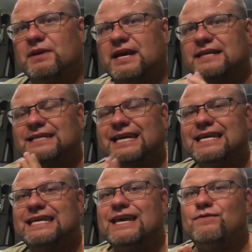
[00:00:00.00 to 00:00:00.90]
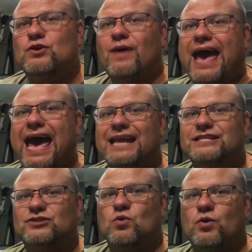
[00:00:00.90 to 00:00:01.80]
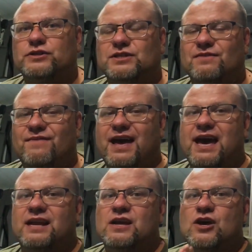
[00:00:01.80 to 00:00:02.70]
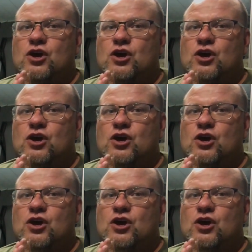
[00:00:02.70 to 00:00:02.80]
because it can give you added storage in the van,